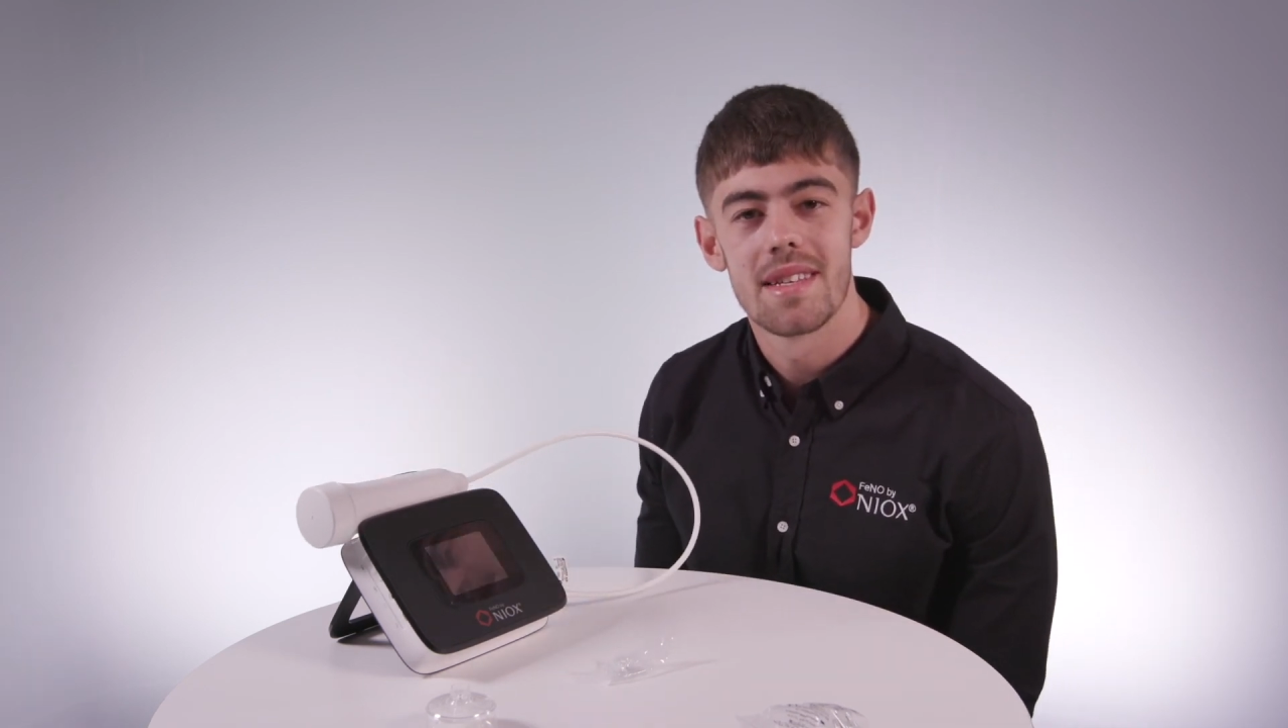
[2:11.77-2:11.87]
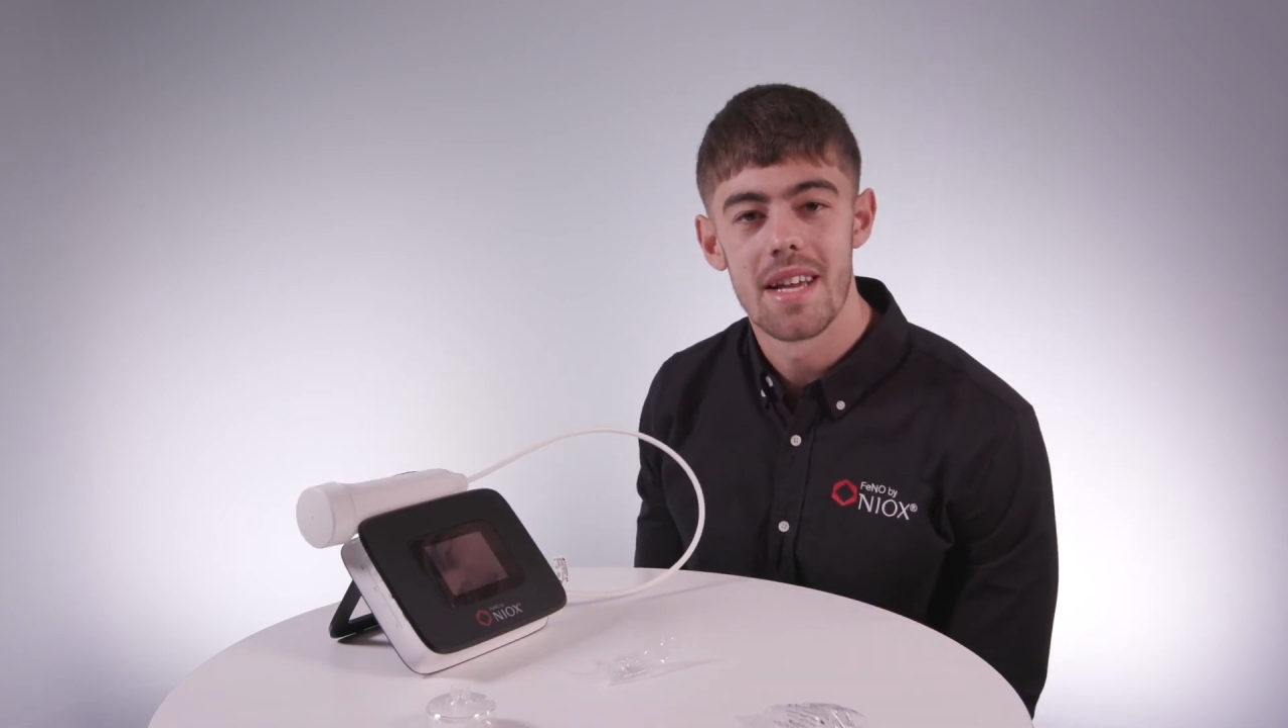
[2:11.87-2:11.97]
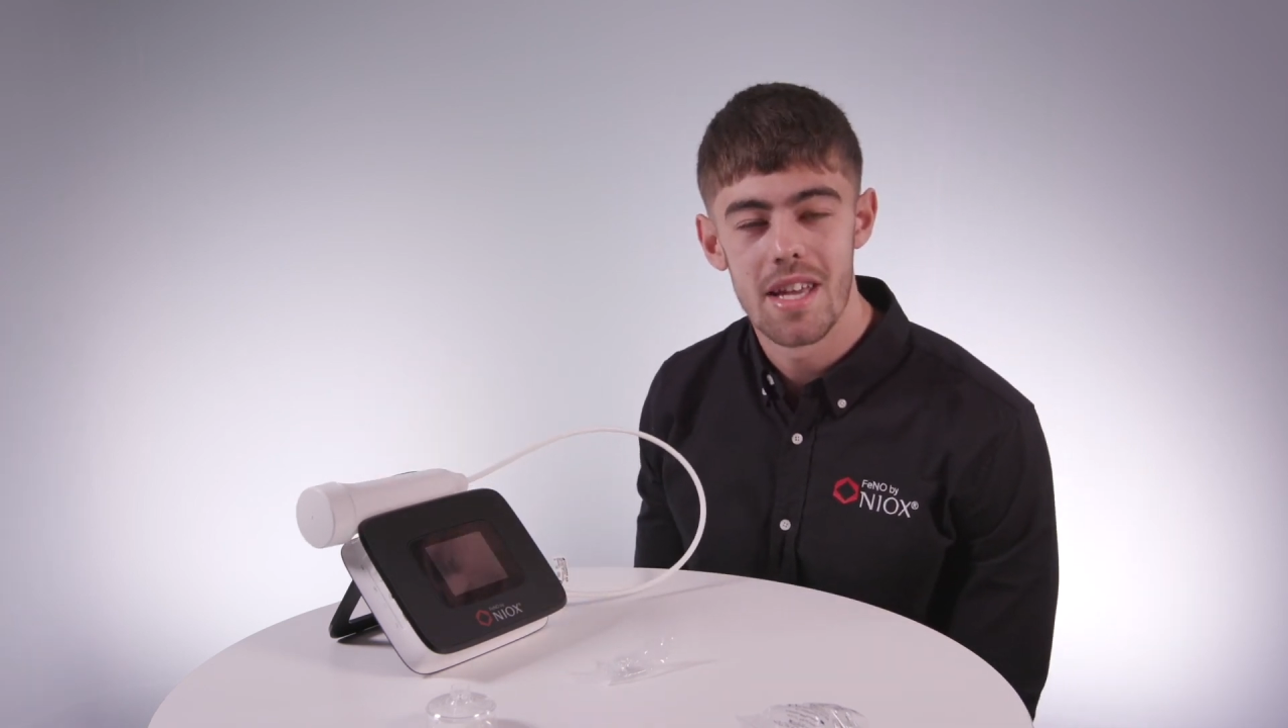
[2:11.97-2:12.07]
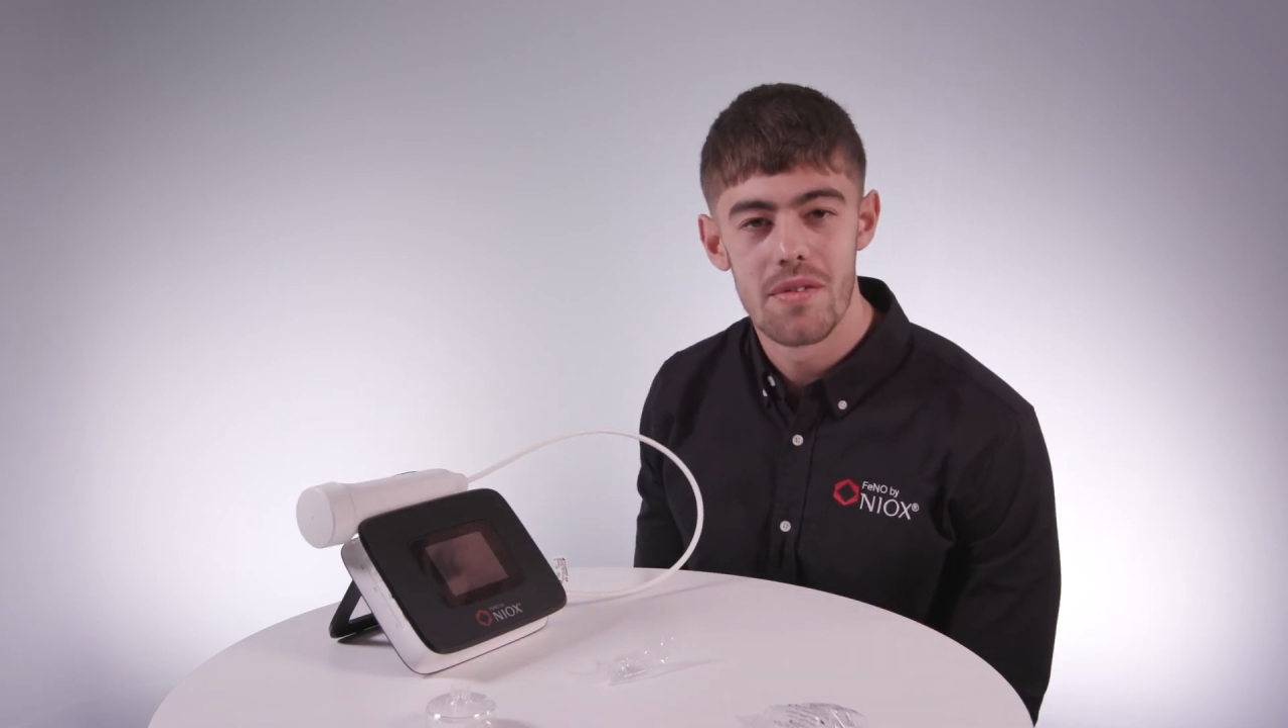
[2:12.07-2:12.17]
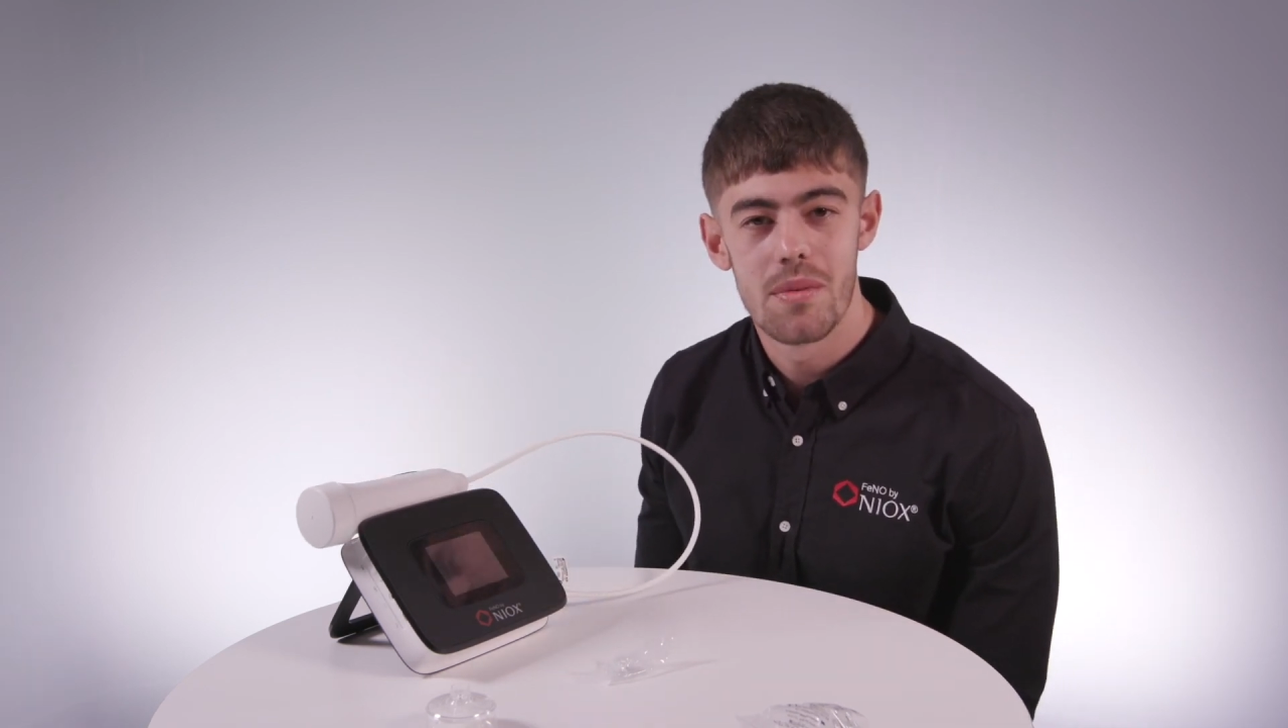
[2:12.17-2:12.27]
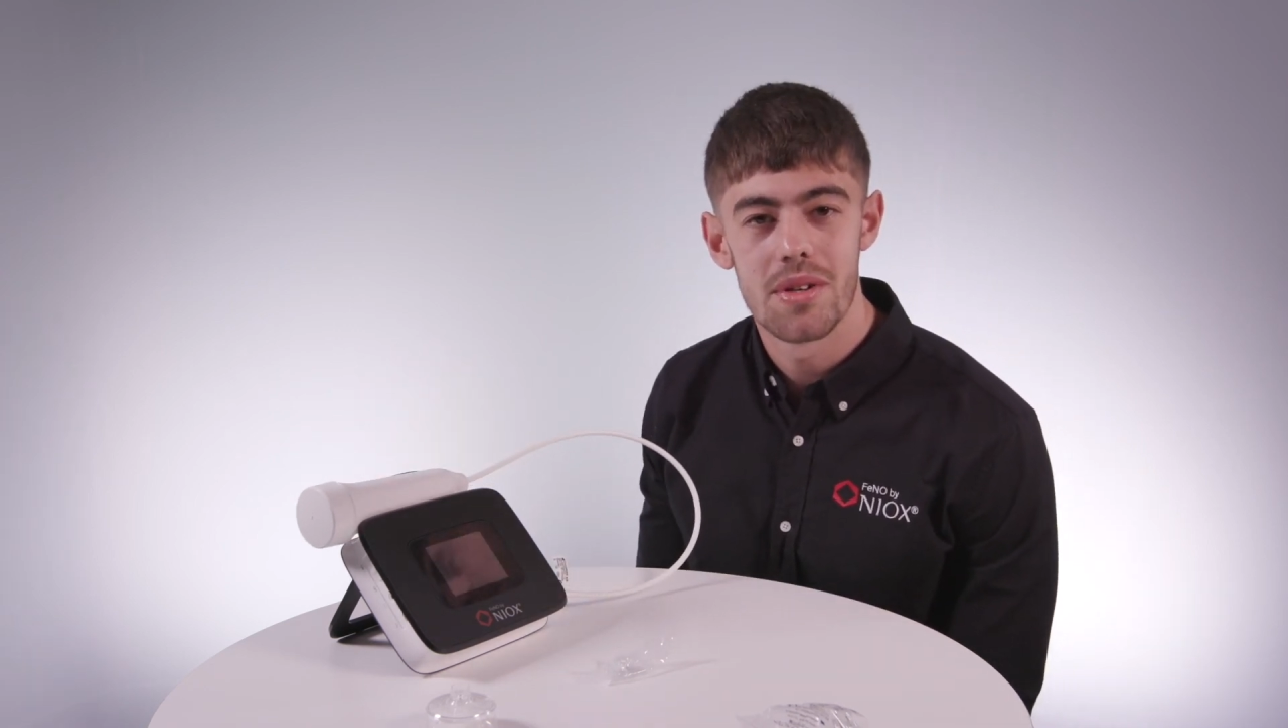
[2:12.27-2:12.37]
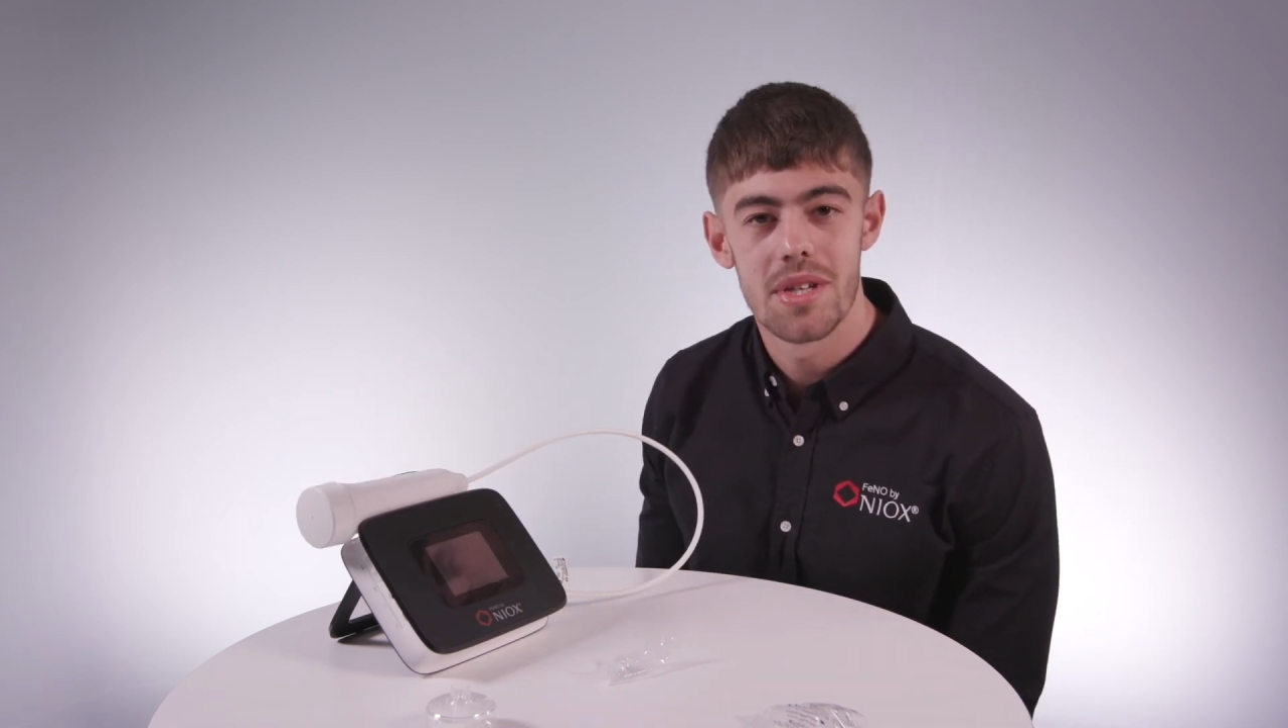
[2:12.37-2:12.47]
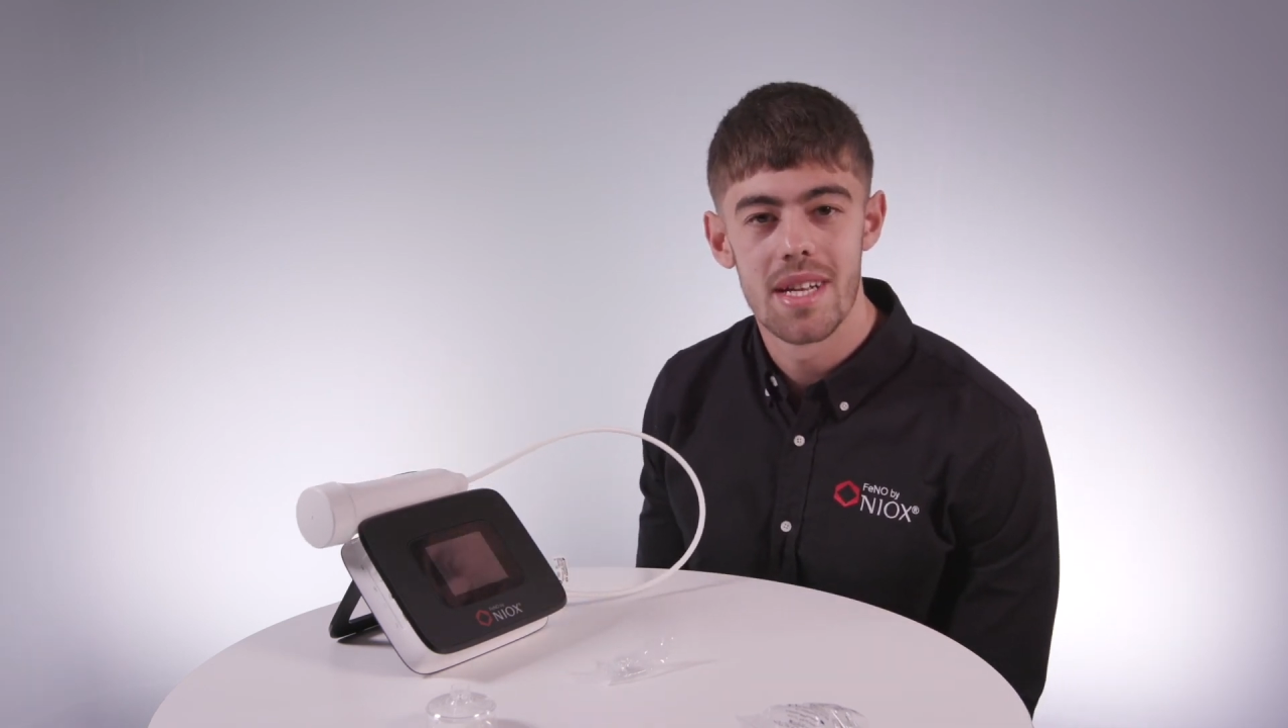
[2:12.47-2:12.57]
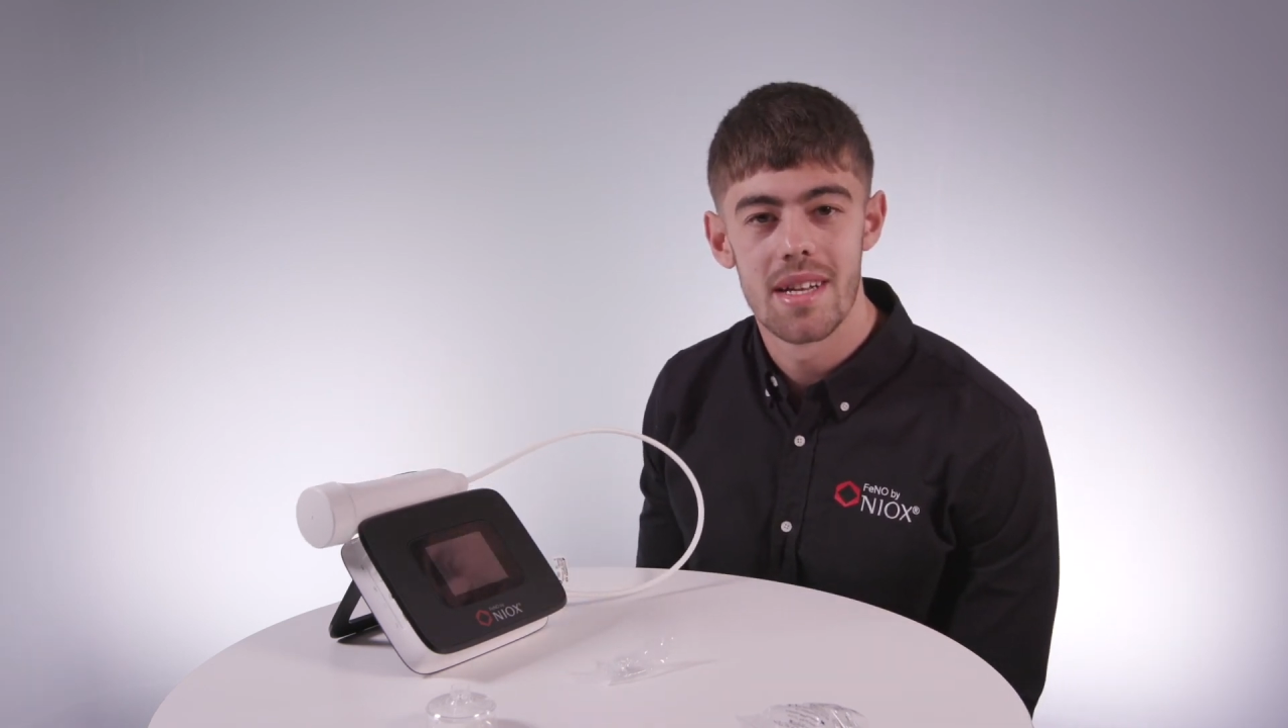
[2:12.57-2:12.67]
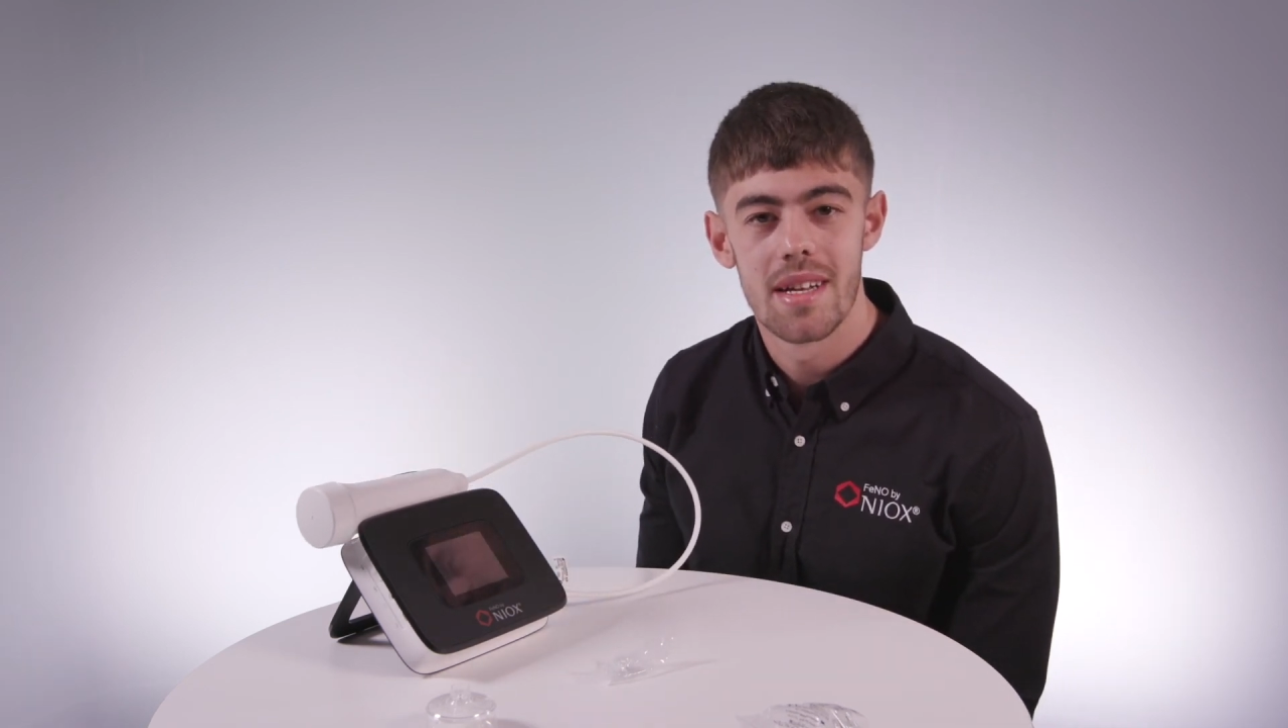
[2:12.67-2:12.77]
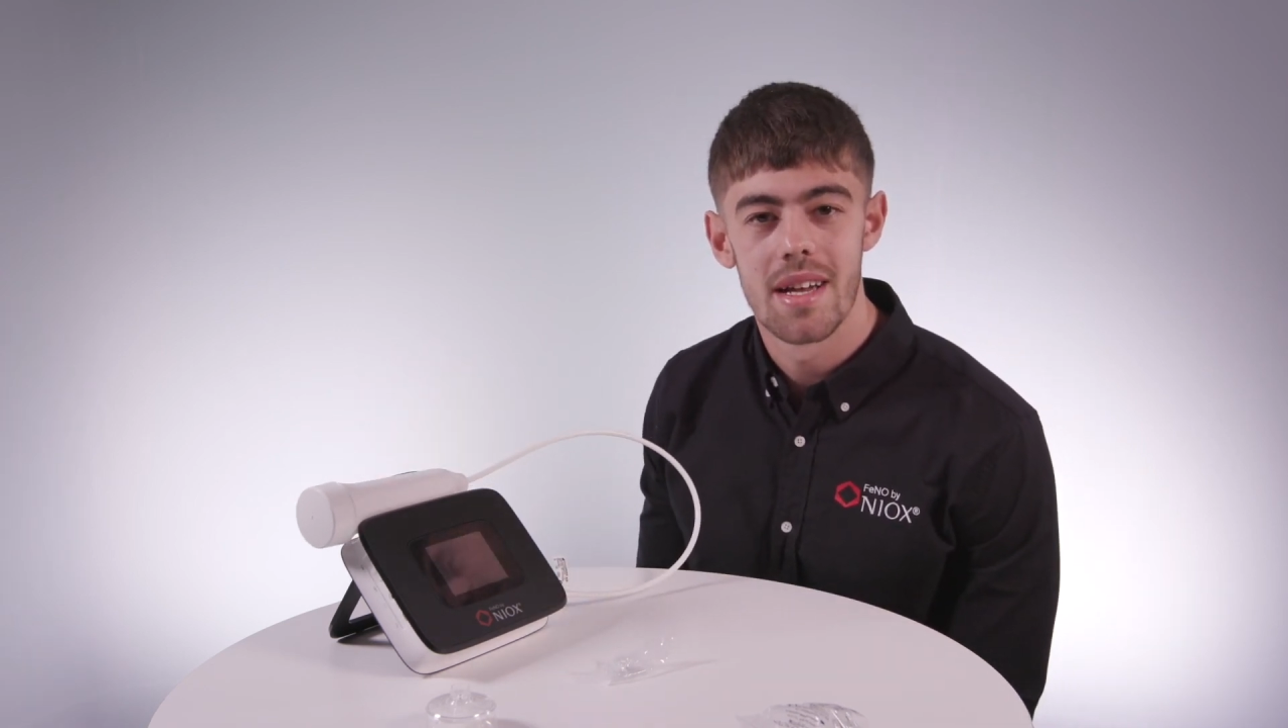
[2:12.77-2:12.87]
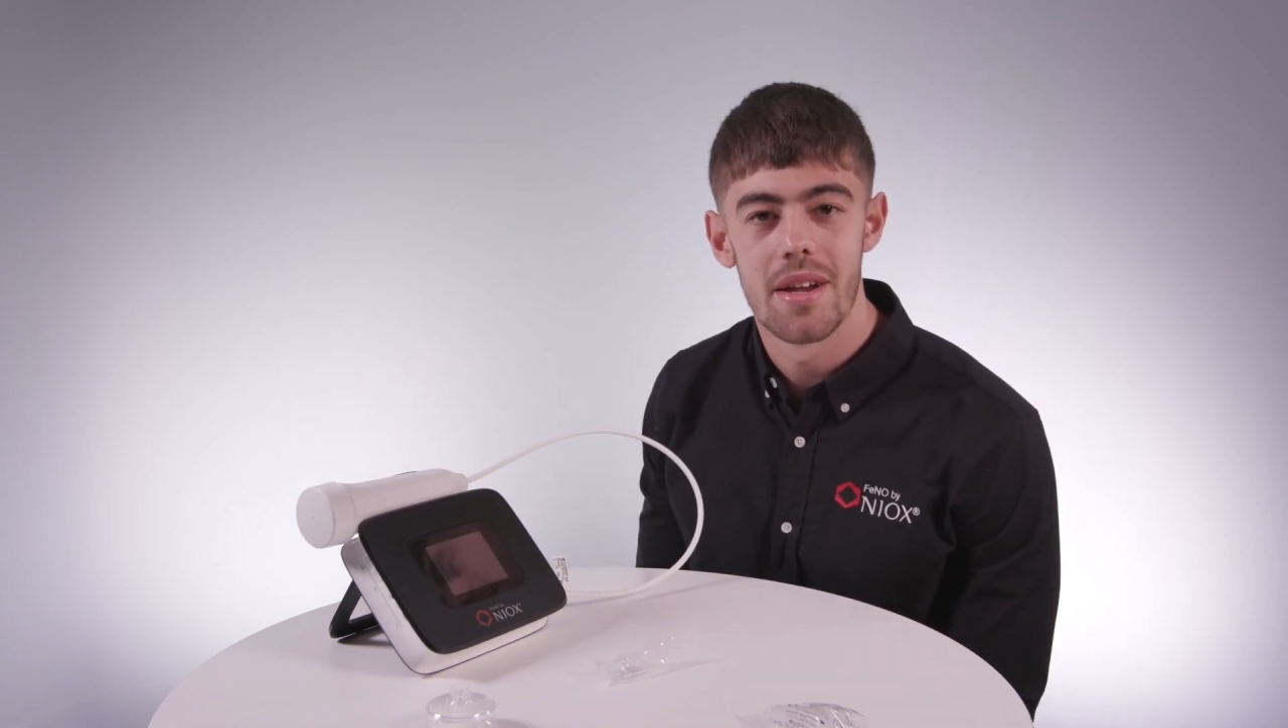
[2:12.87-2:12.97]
Thank you for watching,